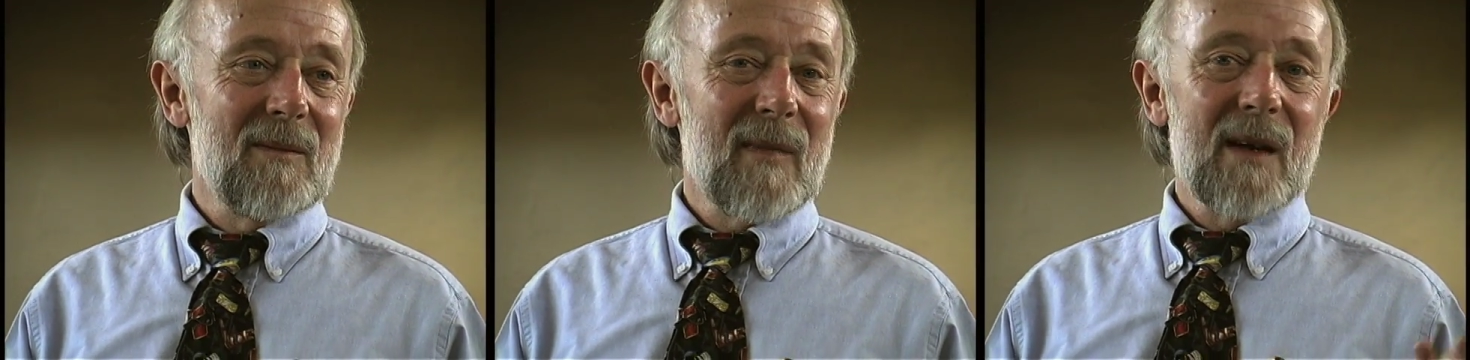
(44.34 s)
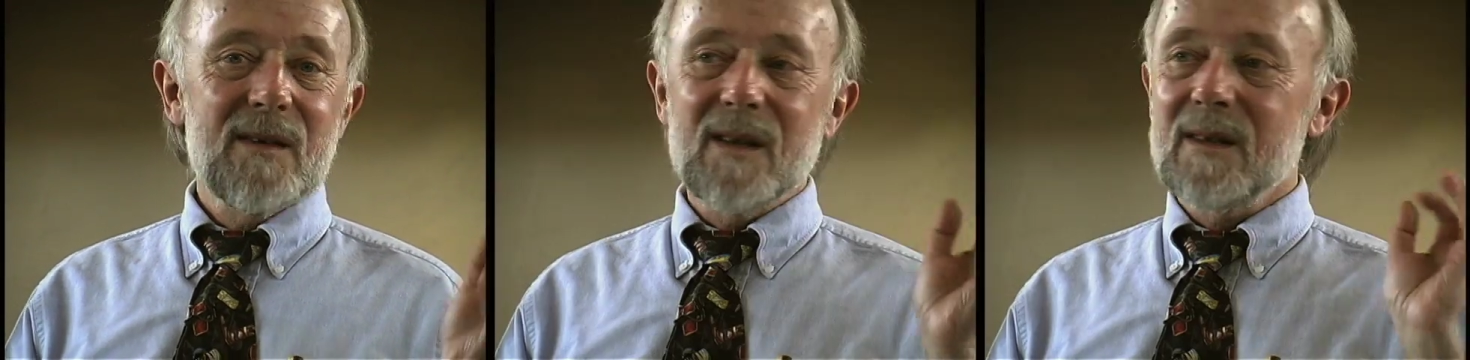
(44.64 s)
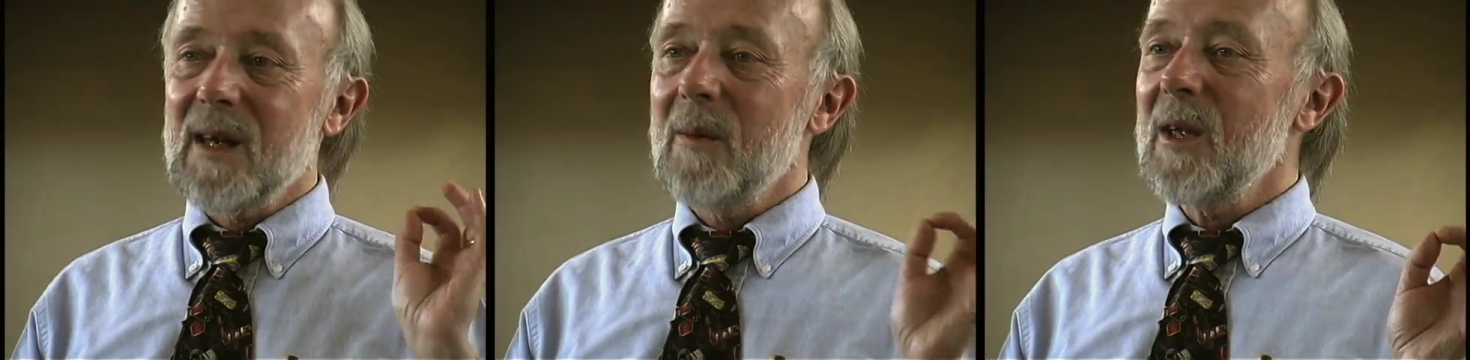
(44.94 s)

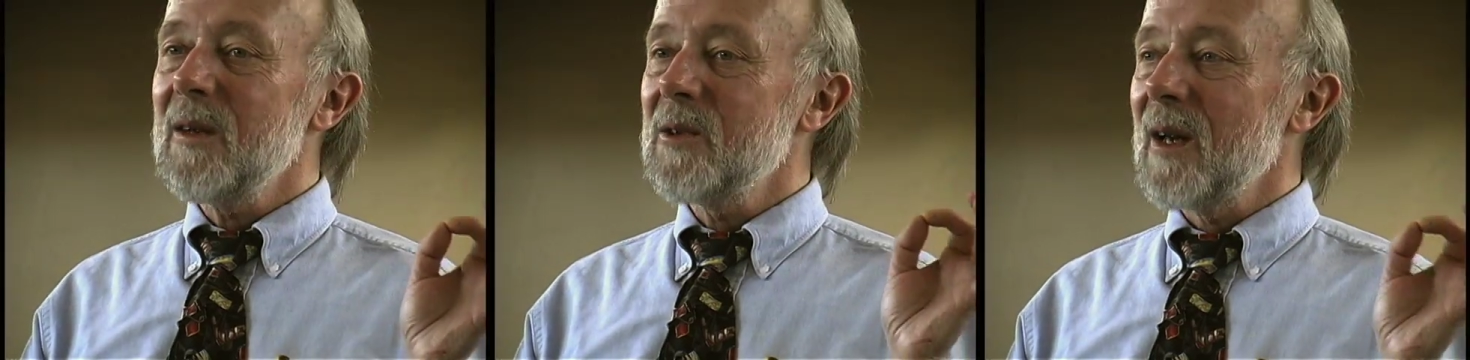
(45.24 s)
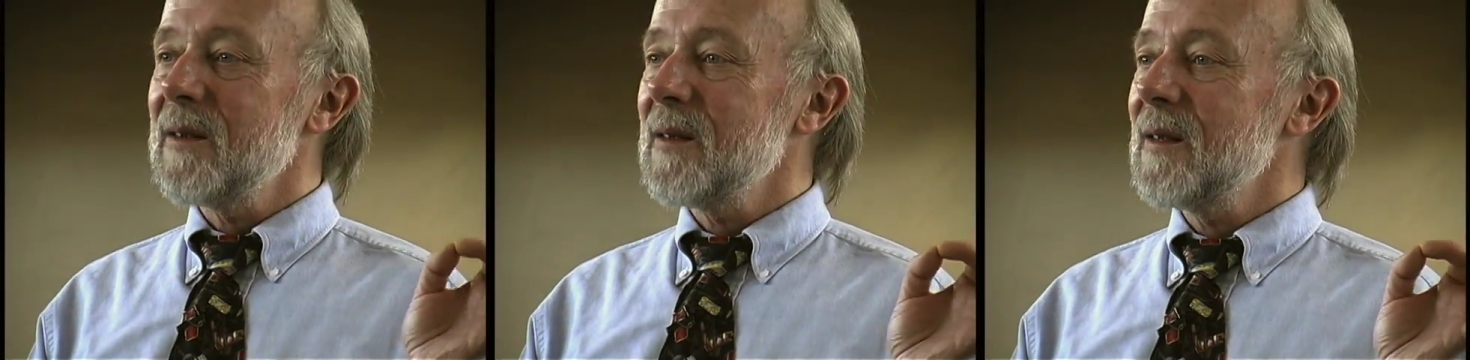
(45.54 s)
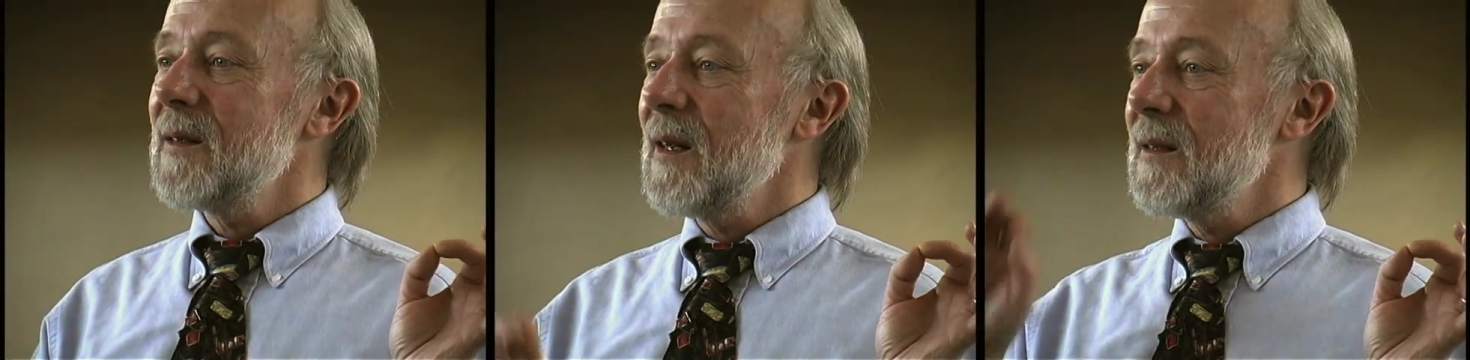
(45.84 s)
Systemic
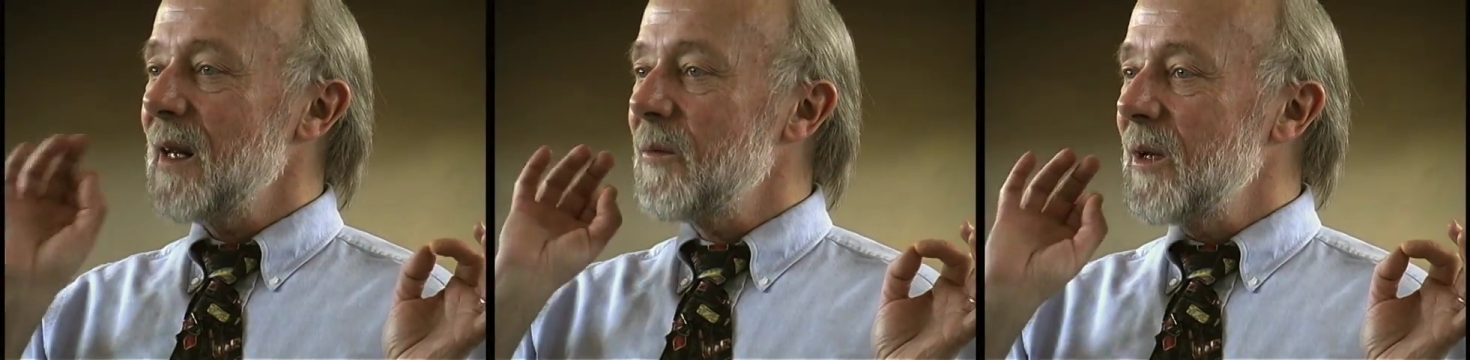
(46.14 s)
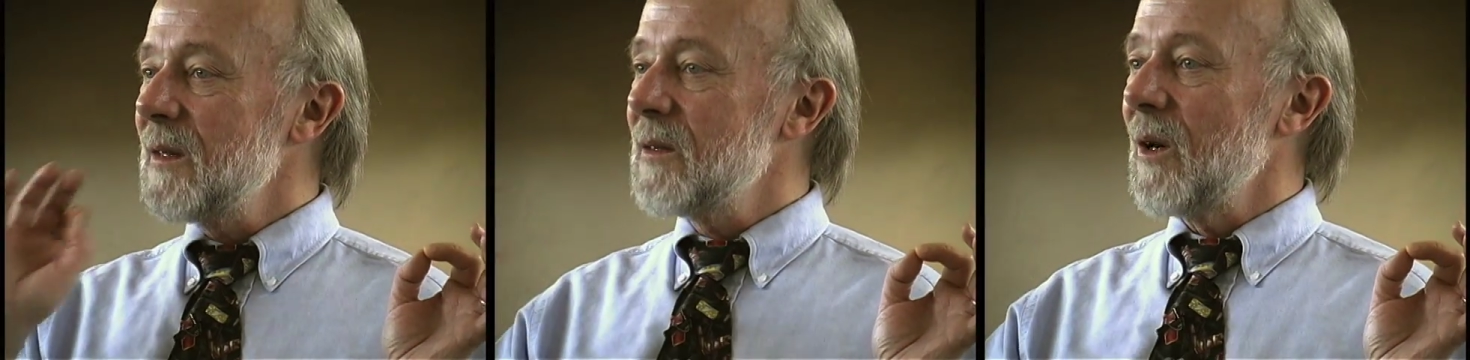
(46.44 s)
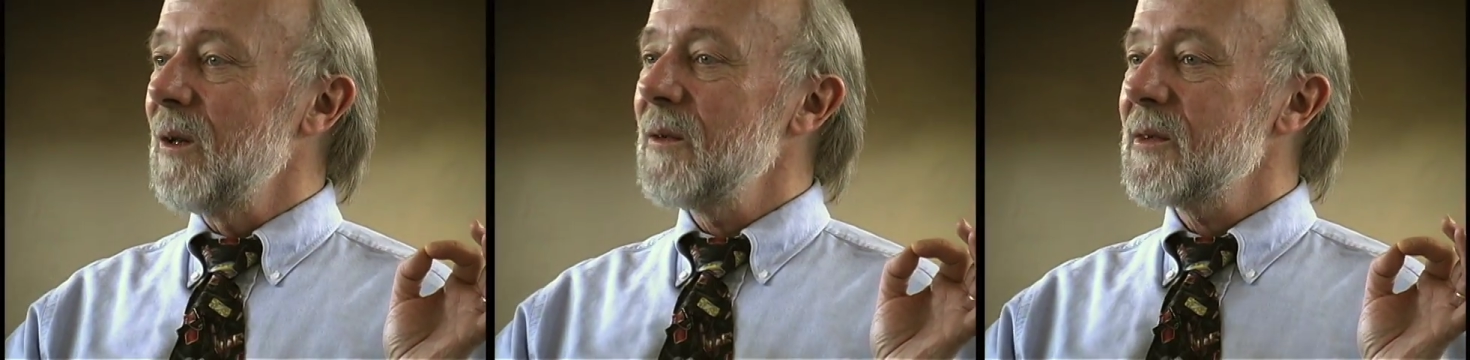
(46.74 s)
justice is a
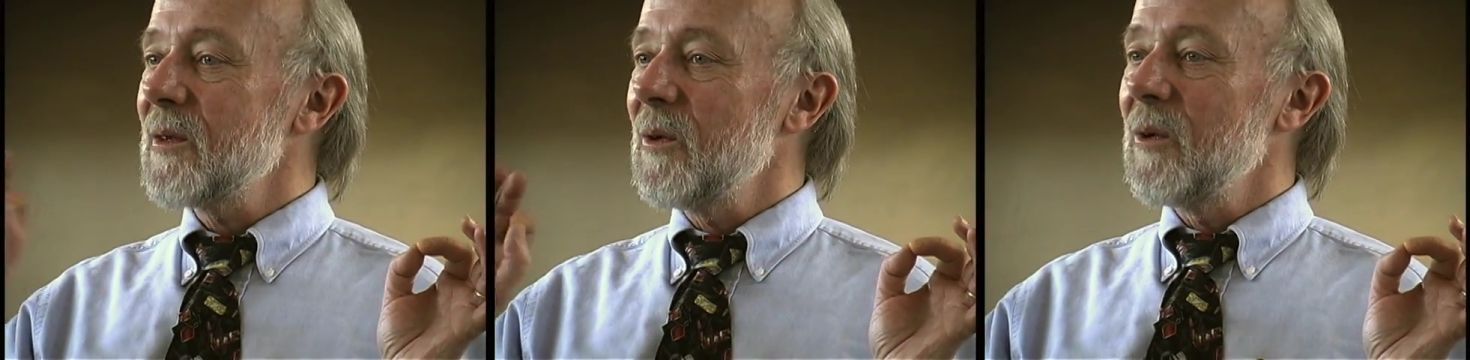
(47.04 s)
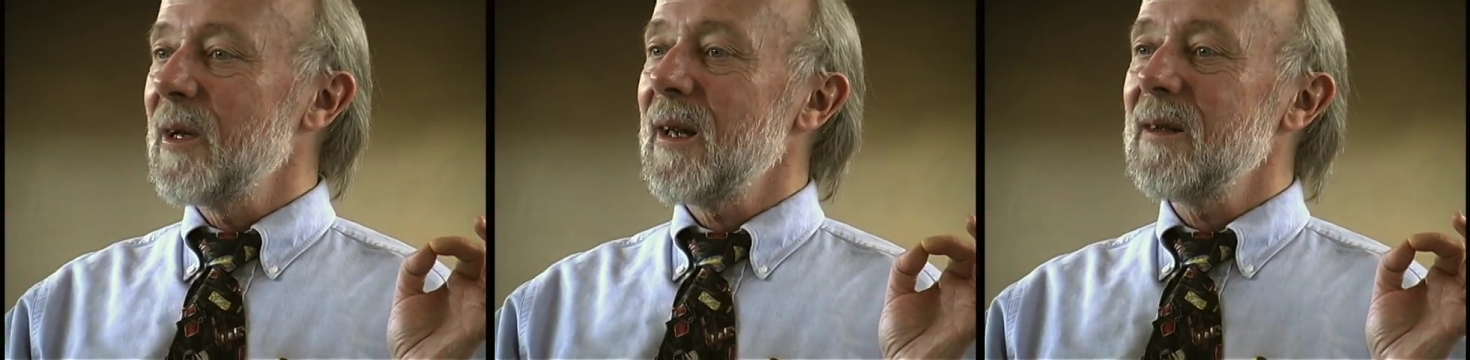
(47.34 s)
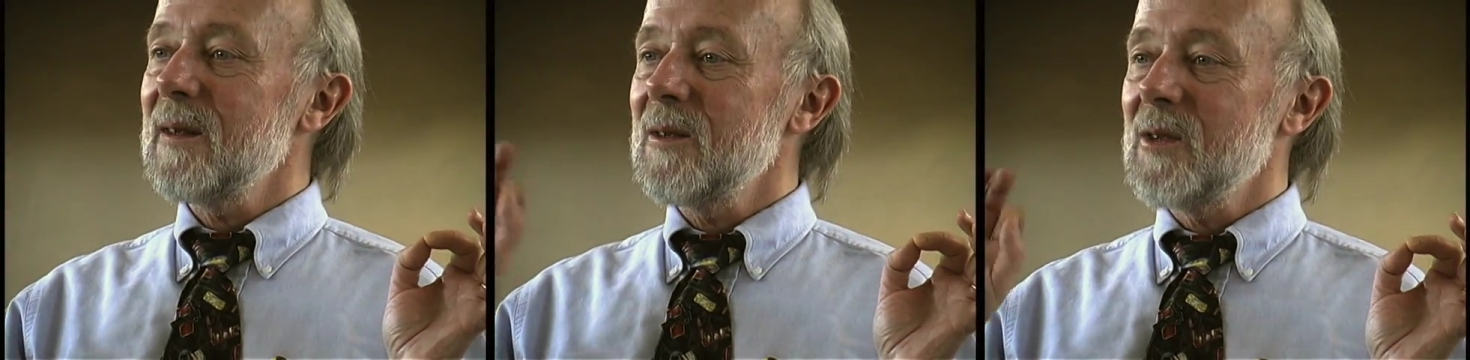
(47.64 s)

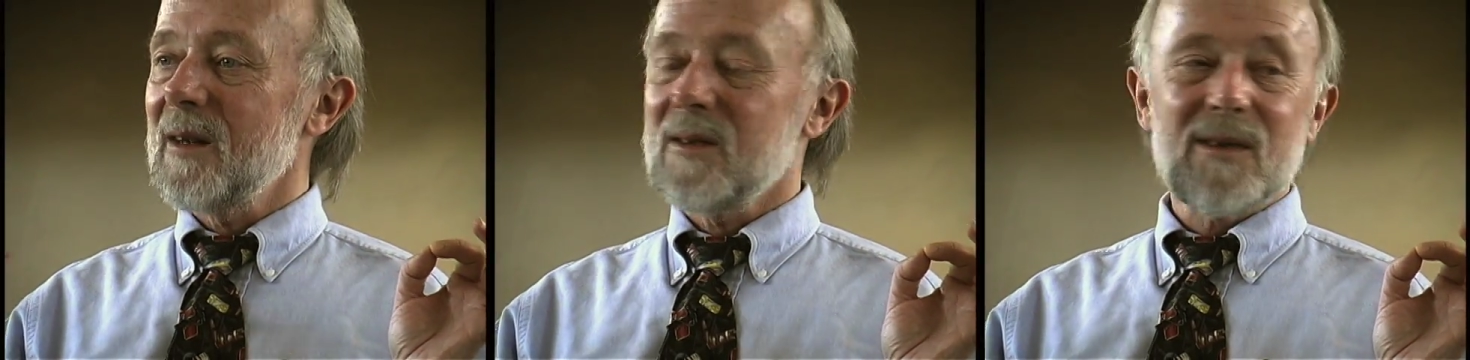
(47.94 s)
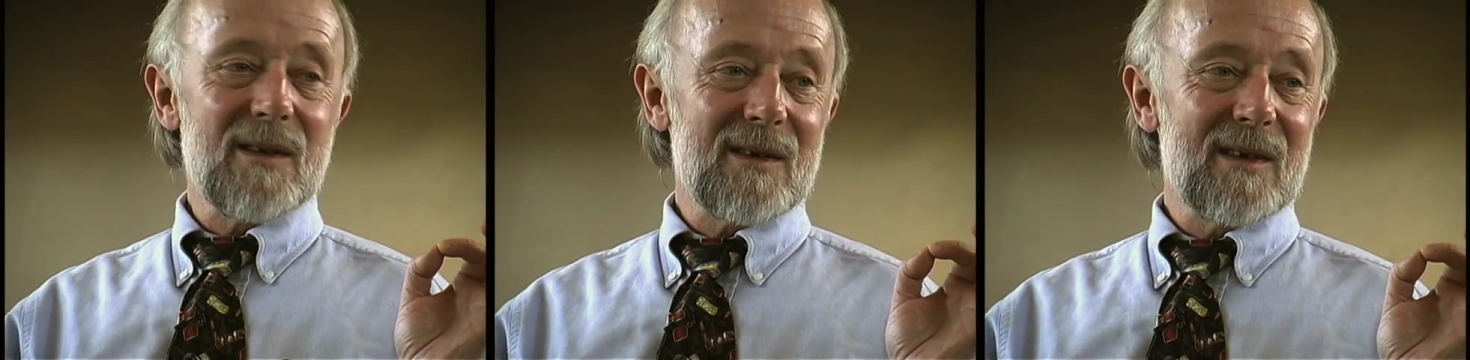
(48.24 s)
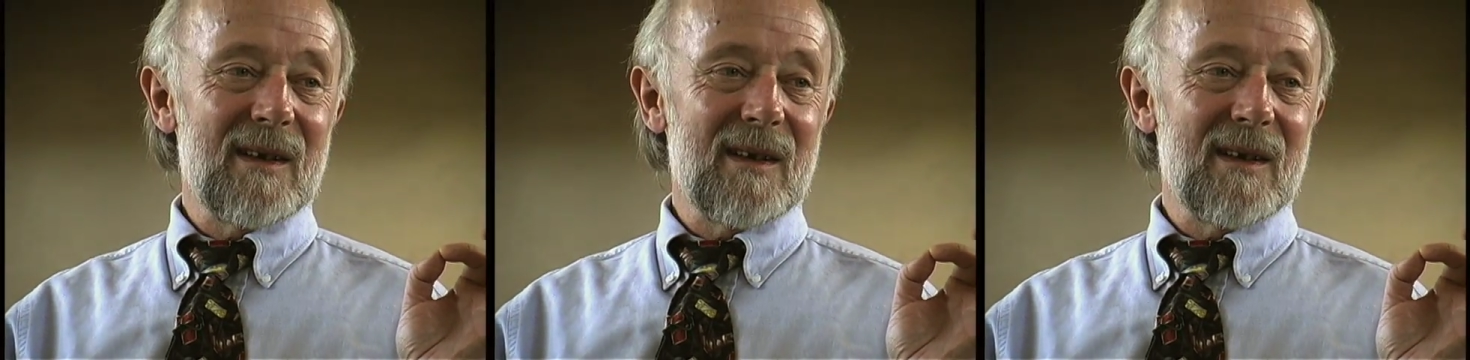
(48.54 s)
results-oriented justice.